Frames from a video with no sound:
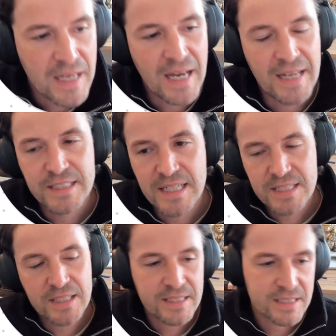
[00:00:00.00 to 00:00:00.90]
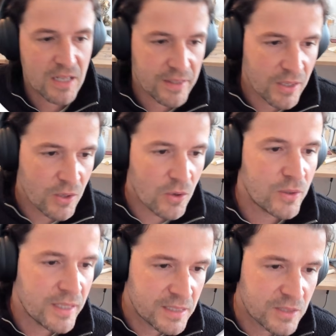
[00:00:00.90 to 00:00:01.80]
And Jensen is like the
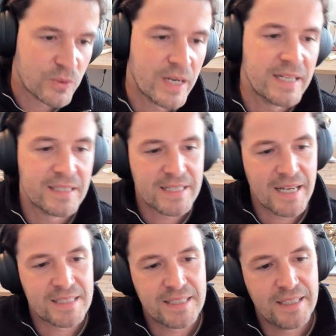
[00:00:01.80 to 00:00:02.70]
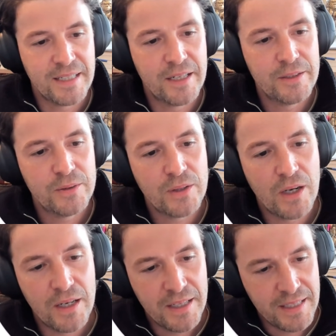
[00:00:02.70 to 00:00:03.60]
longest reigning tech CEO.
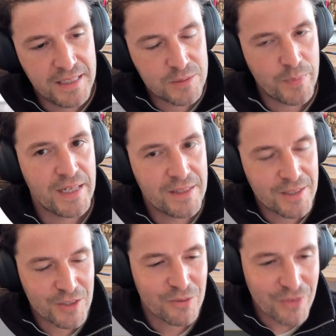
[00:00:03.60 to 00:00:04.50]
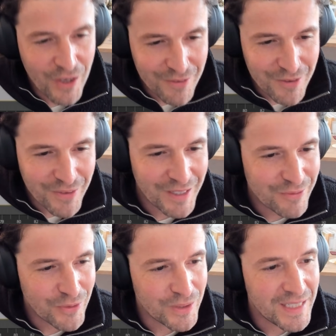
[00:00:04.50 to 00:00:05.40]
He's been in the job for over
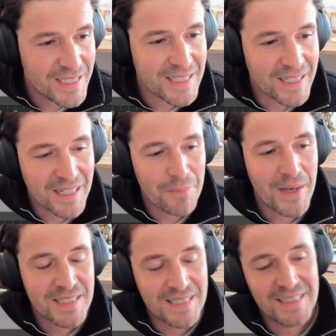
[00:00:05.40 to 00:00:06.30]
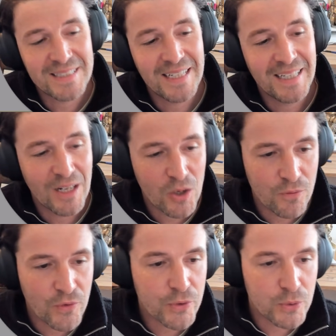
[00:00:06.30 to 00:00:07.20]
34 years, and I can imagine he's seen a lot
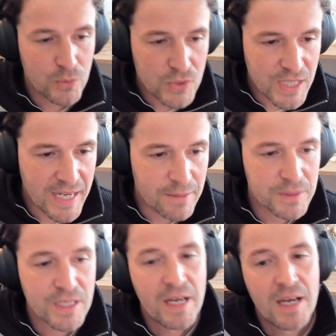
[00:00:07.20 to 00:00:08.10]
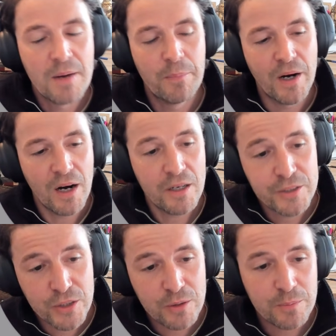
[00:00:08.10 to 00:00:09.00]
of the tools change. But our
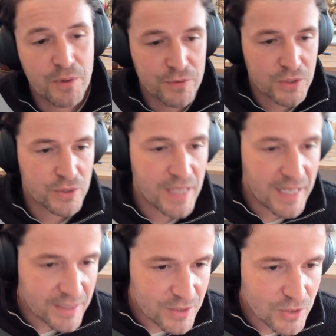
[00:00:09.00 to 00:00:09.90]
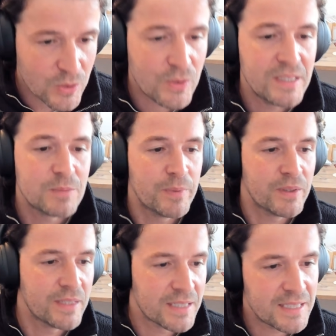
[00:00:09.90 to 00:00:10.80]
job of telling stories,
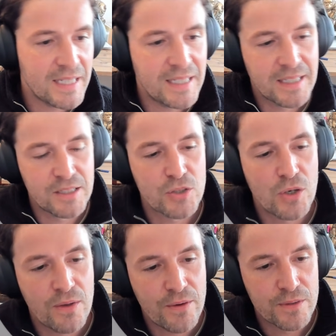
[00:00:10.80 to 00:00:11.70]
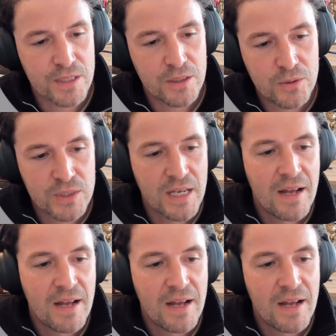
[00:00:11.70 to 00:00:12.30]
building a scene and controlling the results,